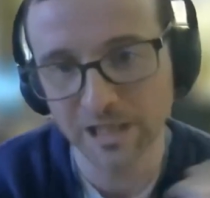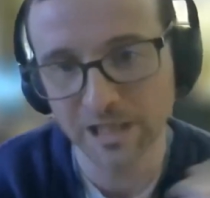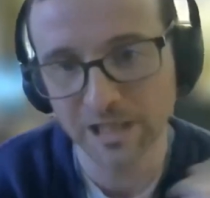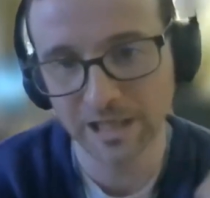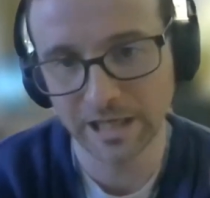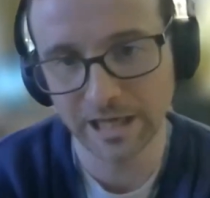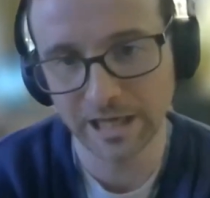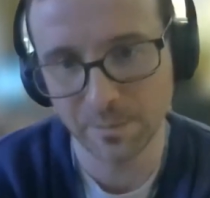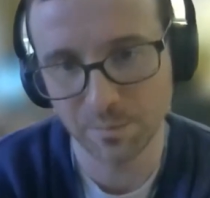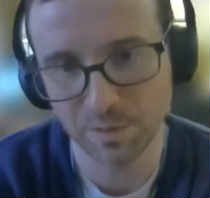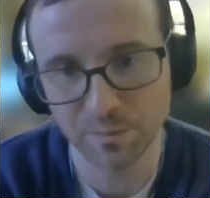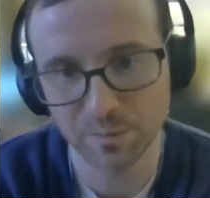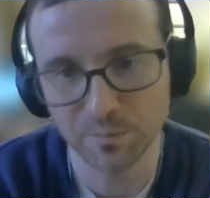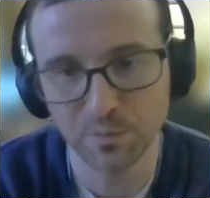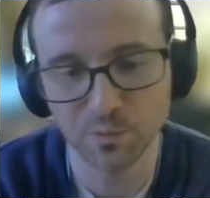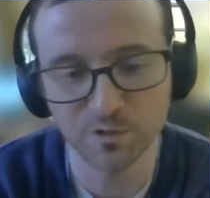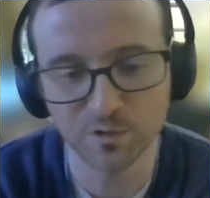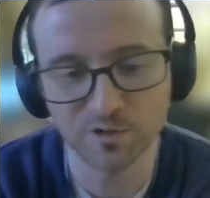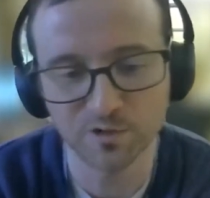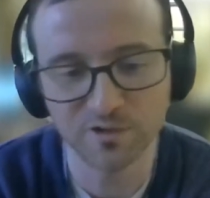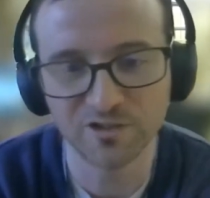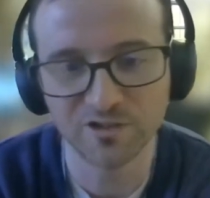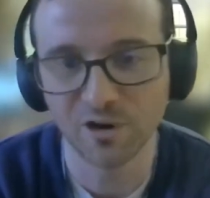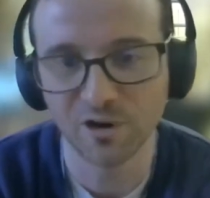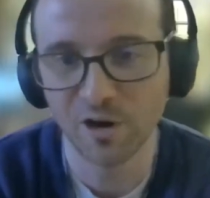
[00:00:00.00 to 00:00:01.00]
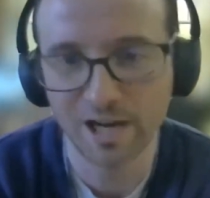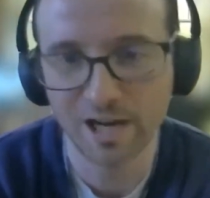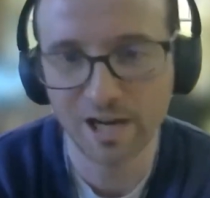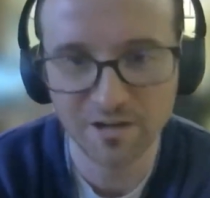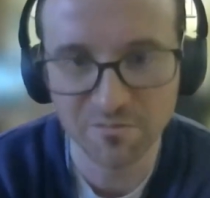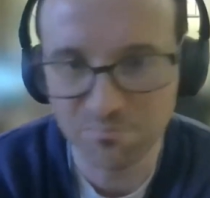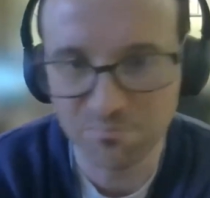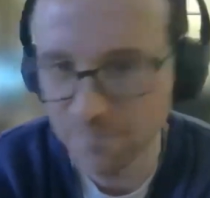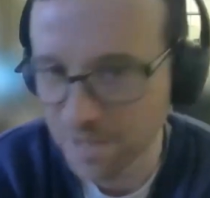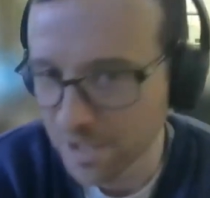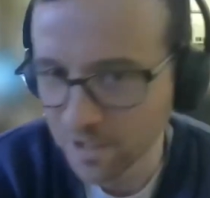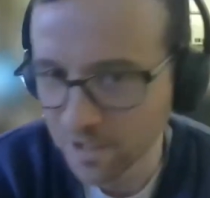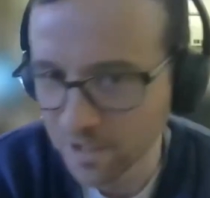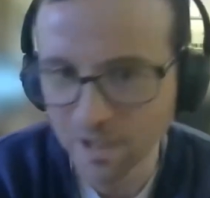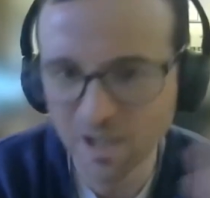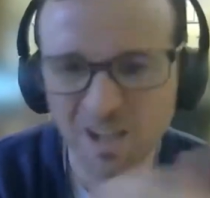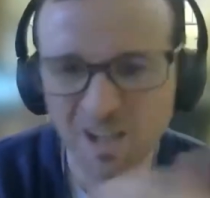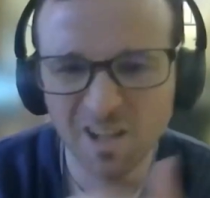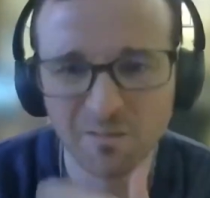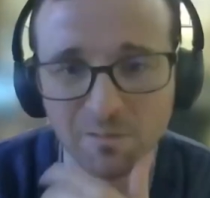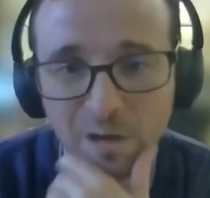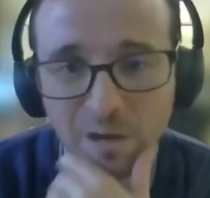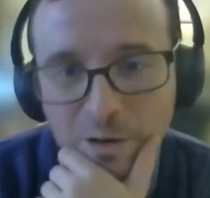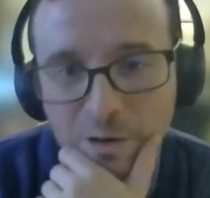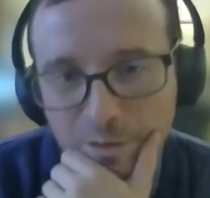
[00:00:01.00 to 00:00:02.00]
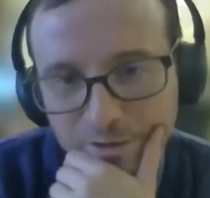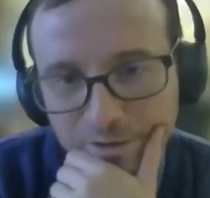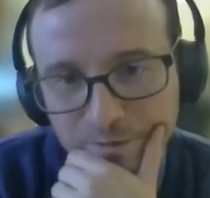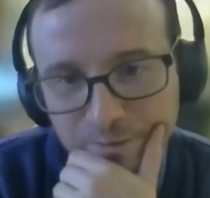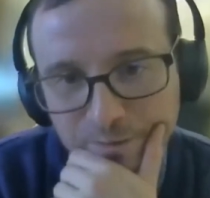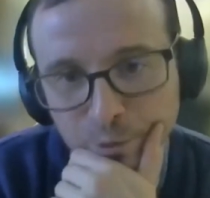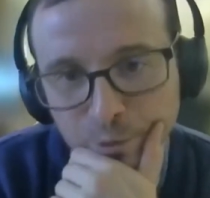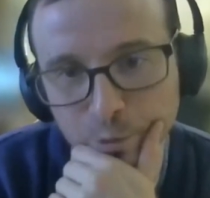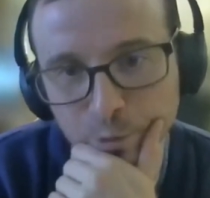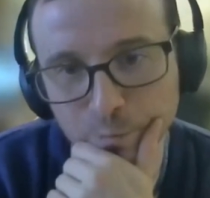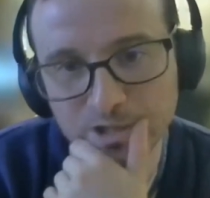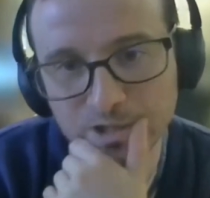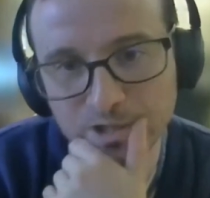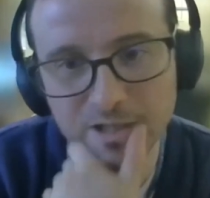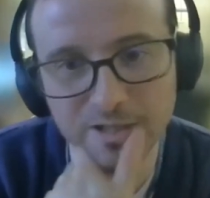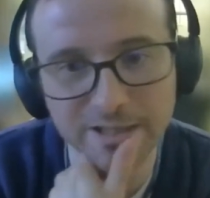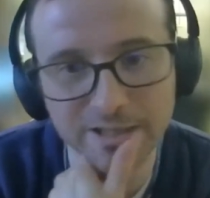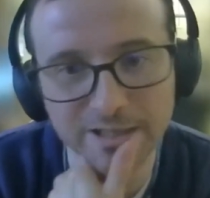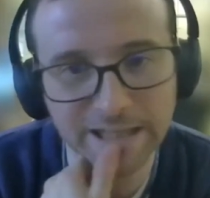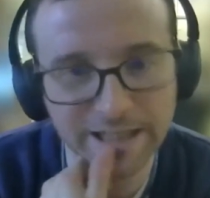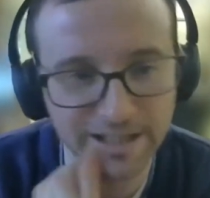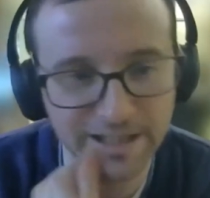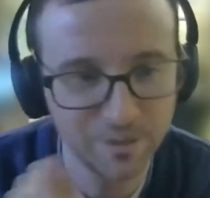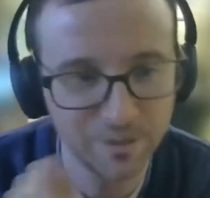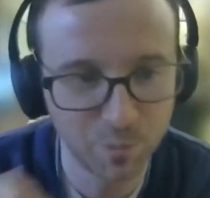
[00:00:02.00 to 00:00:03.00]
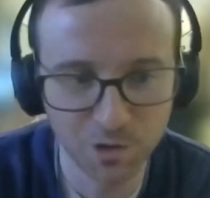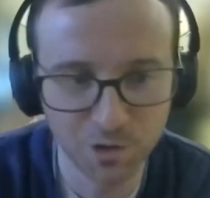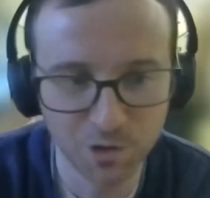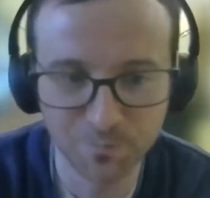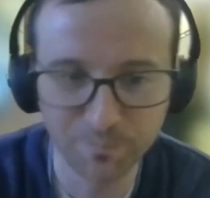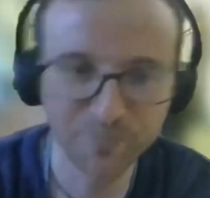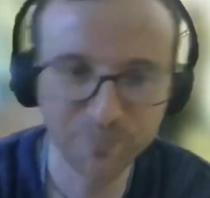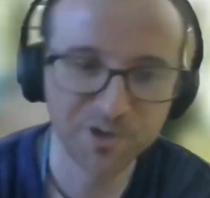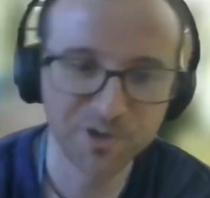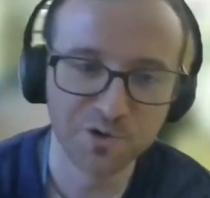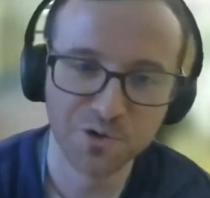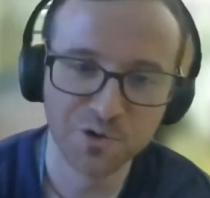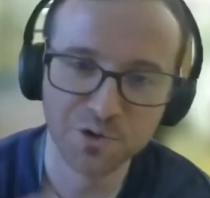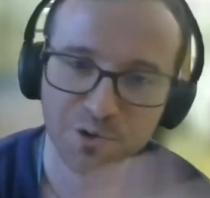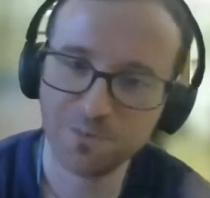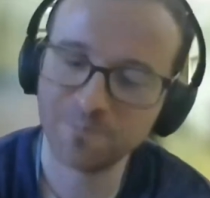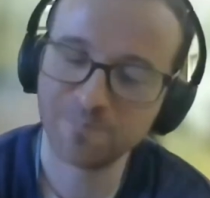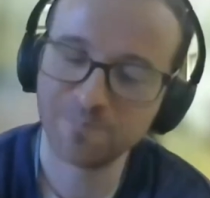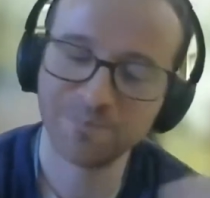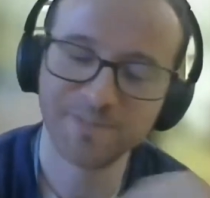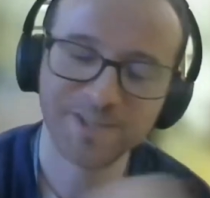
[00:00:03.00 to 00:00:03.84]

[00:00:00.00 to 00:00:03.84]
We can get people to sign various forms that say they won't do